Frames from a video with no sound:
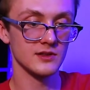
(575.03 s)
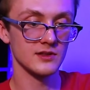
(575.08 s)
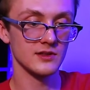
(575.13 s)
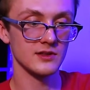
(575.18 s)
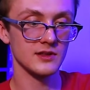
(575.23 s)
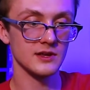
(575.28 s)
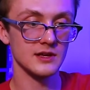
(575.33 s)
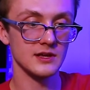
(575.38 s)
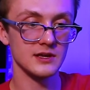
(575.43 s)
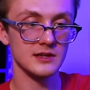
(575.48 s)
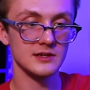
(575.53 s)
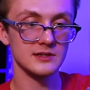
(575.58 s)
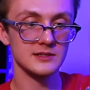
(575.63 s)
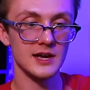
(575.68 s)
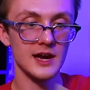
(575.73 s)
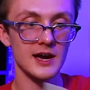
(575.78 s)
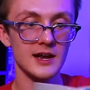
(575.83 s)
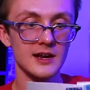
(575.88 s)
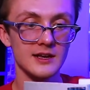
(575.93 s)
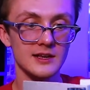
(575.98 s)
the
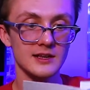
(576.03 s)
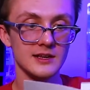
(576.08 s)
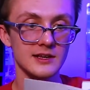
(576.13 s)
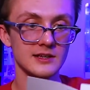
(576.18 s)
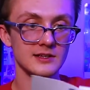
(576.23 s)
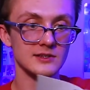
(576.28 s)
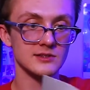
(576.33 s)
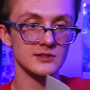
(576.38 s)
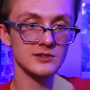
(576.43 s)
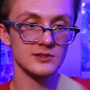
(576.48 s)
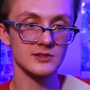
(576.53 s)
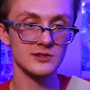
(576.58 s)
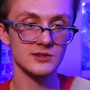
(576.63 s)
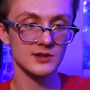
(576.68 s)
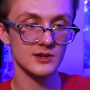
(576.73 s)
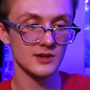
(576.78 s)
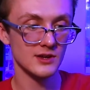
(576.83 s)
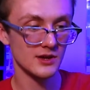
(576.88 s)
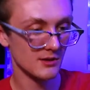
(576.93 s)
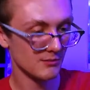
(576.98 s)
Data East
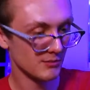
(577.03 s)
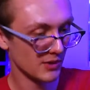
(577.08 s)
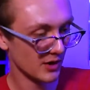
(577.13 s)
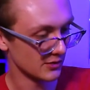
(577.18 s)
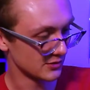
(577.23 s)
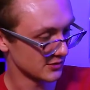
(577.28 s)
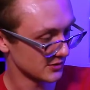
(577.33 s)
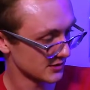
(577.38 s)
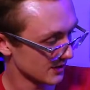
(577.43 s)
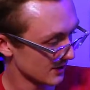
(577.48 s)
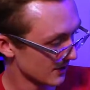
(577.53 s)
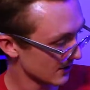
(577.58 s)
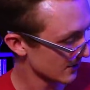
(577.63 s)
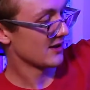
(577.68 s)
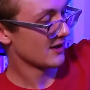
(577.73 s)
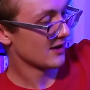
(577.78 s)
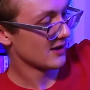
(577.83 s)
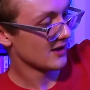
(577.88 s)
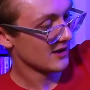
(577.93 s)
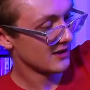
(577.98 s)
poster,
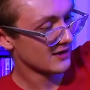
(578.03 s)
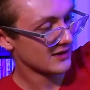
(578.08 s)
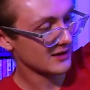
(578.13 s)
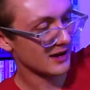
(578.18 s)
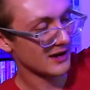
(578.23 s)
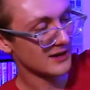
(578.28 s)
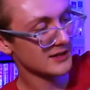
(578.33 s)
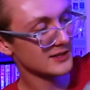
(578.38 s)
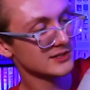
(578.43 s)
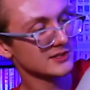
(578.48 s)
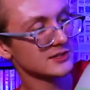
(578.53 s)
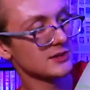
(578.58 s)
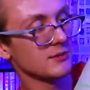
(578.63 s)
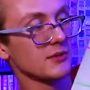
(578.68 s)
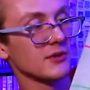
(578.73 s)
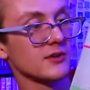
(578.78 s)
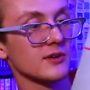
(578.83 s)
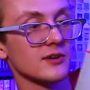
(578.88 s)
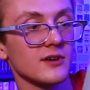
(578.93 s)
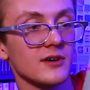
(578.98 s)
kind of
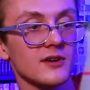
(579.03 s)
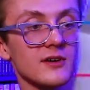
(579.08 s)
similar